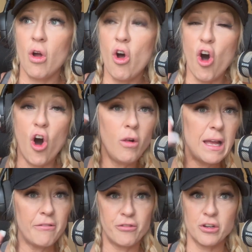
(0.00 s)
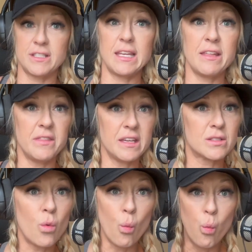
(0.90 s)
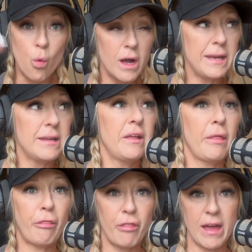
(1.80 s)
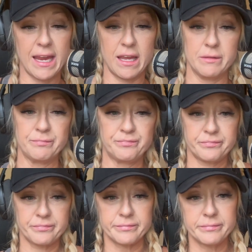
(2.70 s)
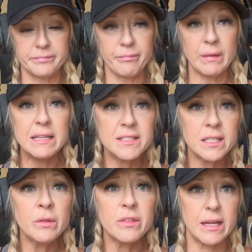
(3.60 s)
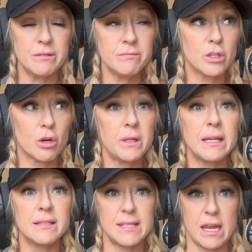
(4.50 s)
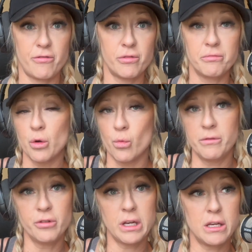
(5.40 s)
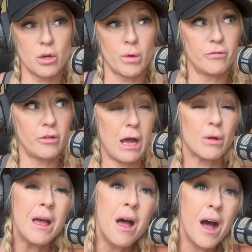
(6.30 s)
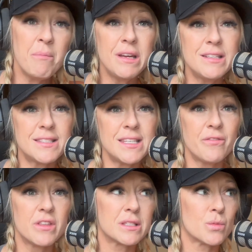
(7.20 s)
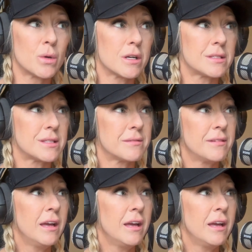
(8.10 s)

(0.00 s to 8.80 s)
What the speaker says: all efforts in this one thing, until then, you're playing safe. You're 1 foot in, you're 1 foot out. I'm going to see if this works.